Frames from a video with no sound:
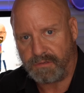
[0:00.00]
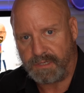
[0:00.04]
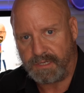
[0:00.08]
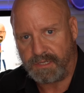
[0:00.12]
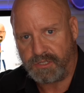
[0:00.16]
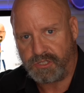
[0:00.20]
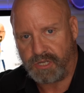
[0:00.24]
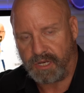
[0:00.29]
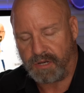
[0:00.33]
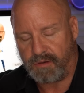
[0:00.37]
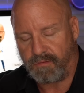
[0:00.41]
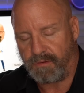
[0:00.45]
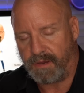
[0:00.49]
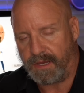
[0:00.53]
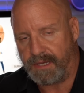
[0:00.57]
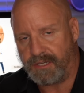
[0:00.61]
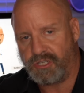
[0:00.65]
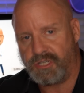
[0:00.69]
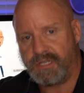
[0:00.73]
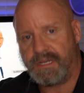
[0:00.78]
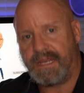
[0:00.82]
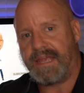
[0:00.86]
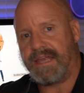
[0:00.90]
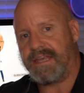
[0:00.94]

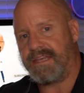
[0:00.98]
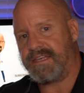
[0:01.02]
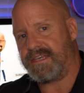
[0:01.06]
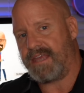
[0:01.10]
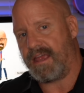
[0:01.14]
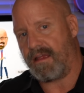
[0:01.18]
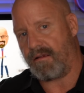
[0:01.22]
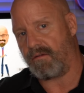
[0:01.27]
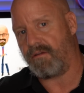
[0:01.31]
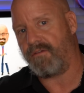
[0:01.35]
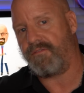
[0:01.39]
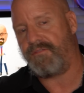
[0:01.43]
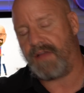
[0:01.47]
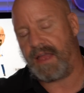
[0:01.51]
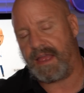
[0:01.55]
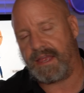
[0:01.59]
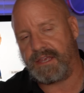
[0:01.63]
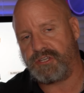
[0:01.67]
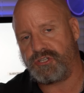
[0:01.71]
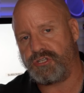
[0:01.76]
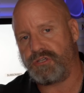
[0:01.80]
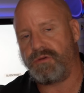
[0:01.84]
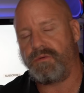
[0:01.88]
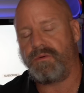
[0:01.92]
degeneration. It
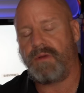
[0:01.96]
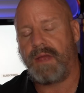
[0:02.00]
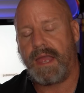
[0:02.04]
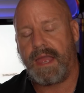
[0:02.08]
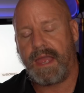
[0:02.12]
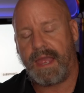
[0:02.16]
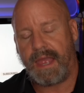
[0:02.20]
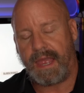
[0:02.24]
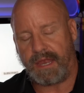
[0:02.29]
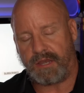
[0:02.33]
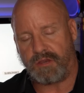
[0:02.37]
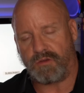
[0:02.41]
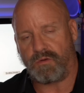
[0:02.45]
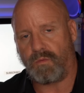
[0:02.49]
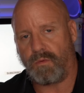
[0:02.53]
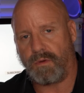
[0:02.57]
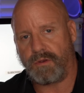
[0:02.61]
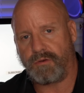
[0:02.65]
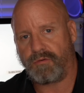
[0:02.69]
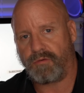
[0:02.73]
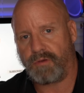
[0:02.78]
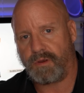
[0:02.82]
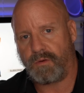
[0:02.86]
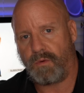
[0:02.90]
terrifies you and you're
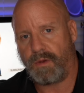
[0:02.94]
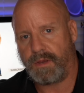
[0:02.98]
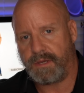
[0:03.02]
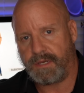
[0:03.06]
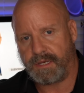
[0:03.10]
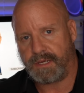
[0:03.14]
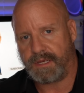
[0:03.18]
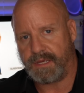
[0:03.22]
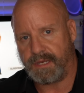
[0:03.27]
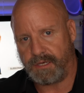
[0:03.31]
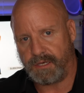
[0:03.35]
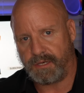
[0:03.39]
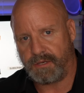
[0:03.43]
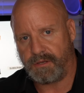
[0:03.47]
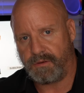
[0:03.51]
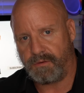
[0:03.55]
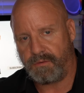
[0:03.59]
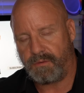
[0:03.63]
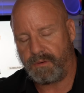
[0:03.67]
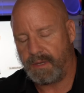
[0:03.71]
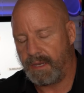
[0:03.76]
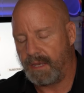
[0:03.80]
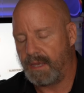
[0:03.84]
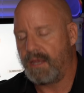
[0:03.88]
wondering what you can
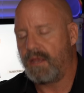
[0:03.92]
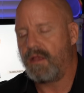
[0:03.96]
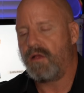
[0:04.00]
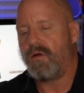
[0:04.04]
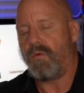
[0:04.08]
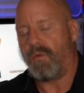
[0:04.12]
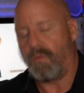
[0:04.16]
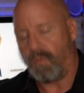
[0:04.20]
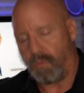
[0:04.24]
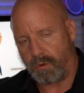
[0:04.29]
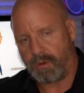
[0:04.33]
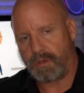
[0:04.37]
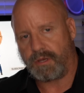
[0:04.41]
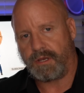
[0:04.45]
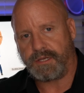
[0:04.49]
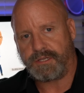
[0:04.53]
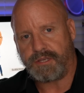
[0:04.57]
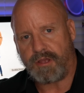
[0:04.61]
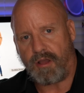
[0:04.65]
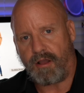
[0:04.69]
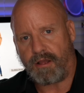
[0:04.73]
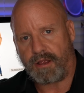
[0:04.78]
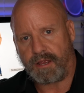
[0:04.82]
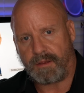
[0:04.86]
do. We're going to
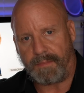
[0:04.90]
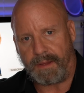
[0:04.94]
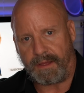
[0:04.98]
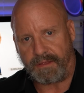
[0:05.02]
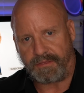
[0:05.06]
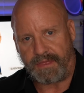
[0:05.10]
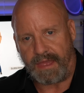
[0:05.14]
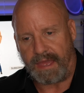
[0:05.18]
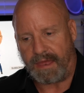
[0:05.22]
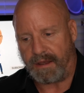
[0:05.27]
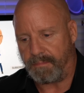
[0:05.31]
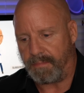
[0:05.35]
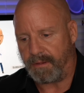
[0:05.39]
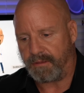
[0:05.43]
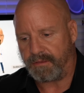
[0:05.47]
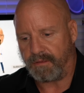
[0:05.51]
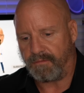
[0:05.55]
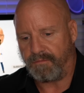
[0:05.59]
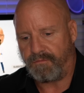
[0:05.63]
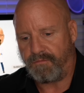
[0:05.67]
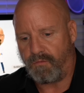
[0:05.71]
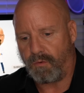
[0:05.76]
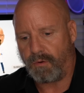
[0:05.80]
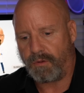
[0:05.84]
talk about that, about the
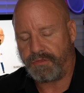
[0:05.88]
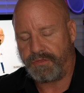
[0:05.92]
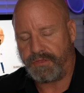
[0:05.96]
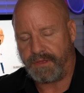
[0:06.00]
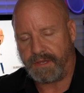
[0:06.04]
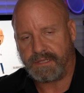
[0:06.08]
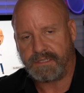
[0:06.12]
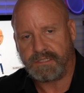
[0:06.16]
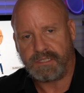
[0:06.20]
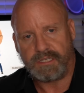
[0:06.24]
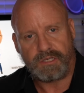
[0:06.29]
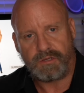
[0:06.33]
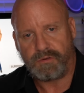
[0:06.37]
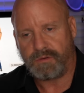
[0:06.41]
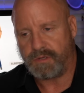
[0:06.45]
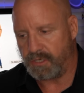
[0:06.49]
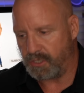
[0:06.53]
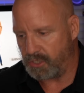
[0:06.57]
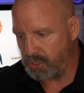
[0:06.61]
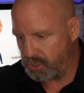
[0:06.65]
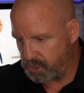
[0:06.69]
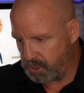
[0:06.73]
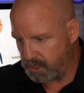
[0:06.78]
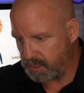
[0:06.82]
four things that you
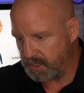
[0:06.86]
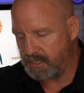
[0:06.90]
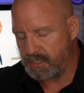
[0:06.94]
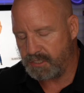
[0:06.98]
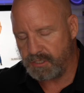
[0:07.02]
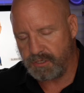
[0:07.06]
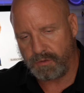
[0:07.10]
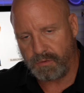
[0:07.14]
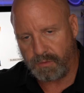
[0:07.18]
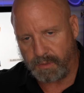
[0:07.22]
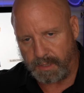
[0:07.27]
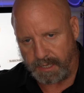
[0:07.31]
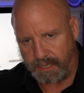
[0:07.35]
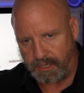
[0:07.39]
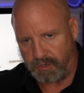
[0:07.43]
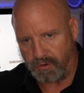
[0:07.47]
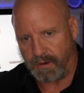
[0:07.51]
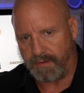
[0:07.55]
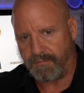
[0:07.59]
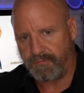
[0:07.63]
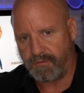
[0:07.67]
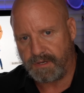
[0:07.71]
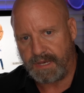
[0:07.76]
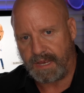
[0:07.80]
can just do in your
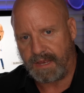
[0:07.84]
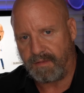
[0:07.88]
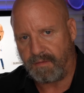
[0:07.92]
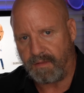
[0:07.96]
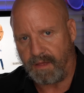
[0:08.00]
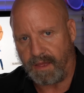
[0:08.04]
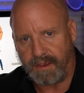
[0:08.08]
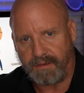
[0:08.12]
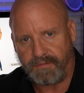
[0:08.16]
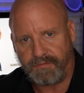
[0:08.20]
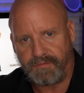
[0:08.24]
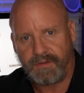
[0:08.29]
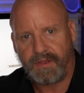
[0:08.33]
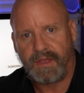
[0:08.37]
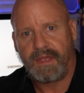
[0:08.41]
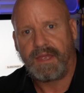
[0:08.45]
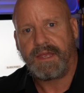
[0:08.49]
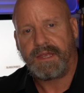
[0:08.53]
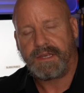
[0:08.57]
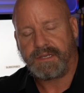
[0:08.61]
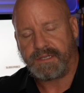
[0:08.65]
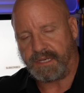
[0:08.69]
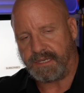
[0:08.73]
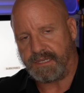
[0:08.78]
everyday life
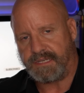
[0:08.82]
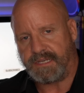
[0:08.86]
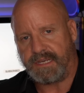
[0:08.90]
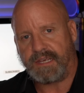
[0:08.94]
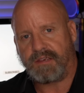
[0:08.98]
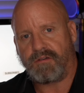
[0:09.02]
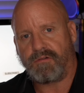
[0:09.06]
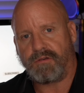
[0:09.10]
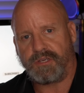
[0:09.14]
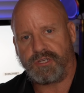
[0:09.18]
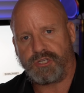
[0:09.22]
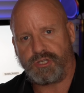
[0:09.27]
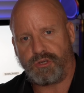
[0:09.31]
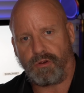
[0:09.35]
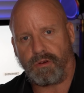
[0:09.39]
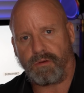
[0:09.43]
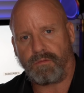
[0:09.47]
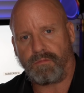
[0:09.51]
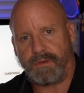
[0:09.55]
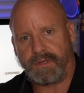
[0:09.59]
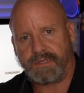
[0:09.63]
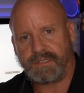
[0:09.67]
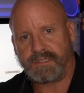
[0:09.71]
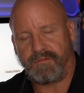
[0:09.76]
to decrease your
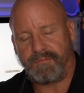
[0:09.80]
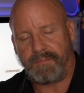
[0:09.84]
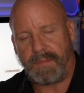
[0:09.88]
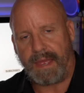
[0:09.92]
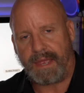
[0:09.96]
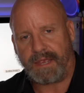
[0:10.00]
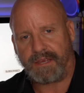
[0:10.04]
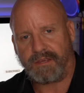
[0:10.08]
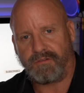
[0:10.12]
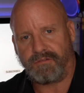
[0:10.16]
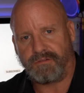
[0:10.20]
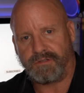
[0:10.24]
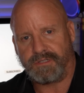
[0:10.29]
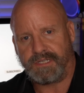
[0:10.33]
risk of macular